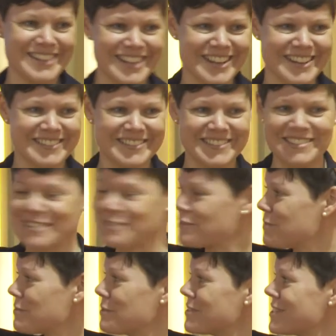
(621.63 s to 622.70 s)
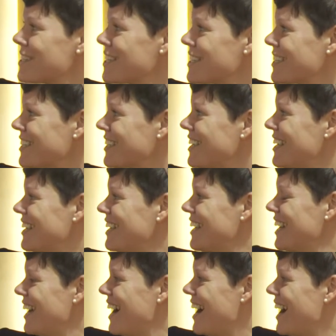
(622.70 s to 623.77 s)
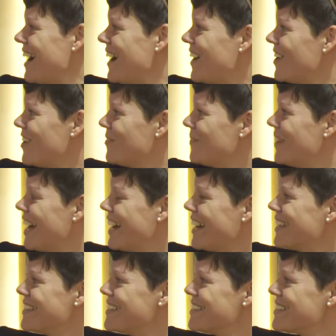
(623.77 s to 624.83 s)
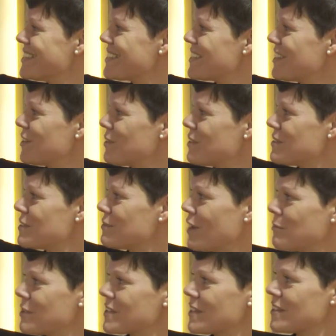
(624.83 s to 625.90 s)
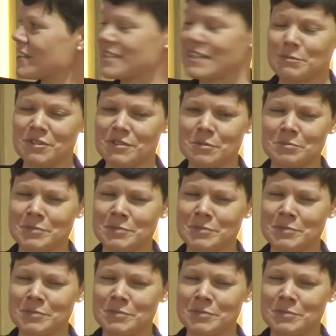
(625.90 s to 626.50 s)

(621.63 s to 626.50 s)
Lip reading: there, if I'm not mistaken. And you know, the ceramics, I think some of them were